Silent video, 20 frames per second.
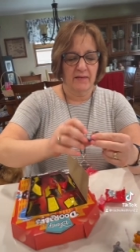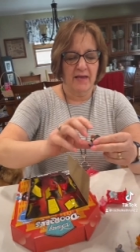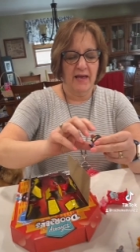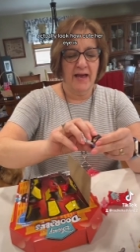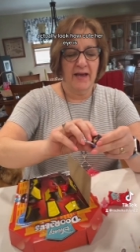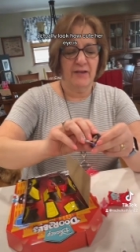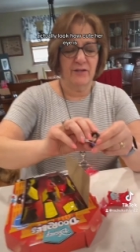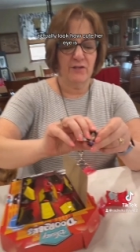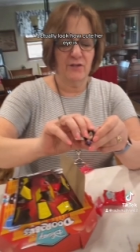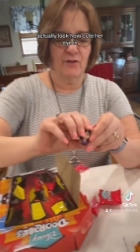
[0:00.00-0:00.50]

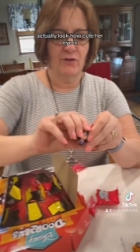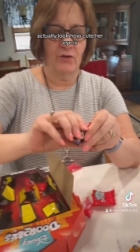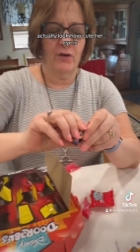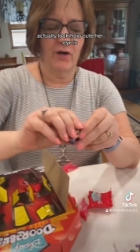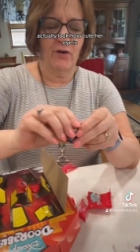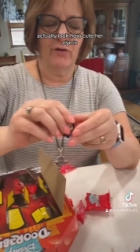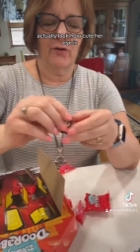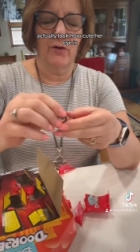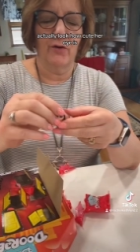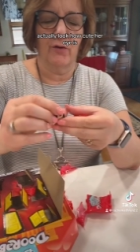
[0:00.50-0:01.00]
Actually, look how
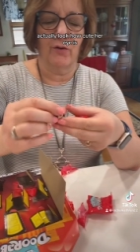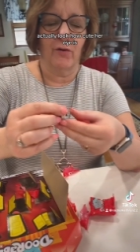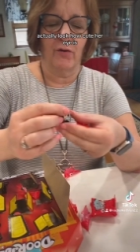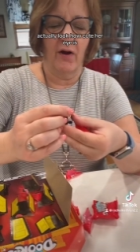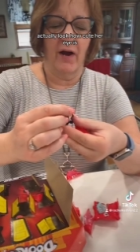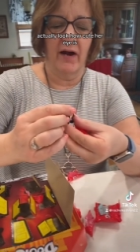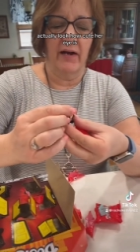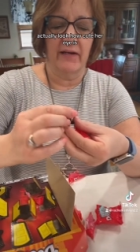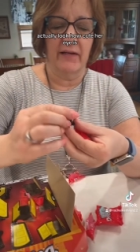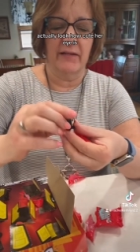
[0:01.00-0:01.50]
cute her
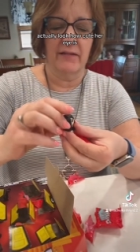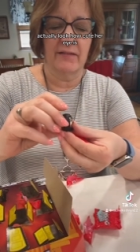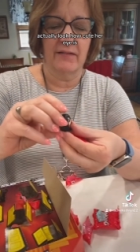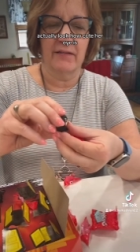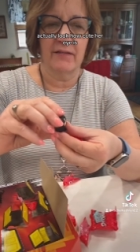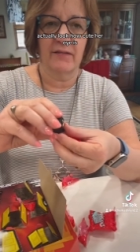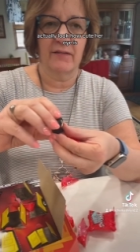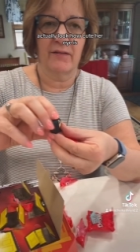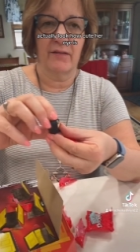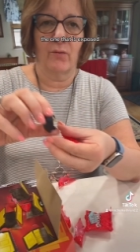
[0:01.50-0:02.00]
eye
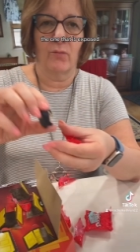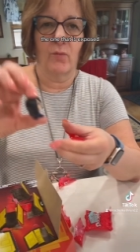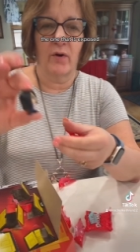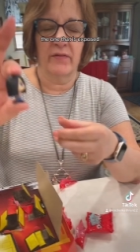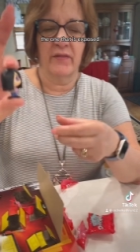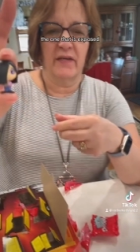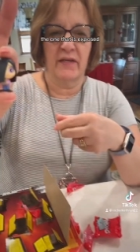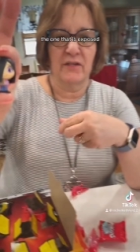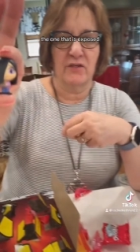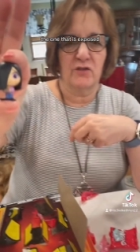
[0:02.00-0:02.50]
is. The one
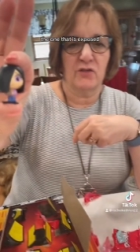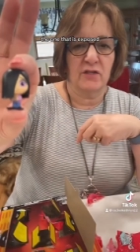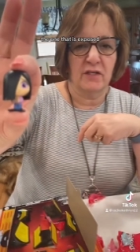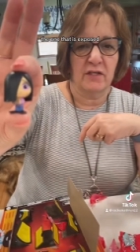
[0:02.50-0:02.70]
that is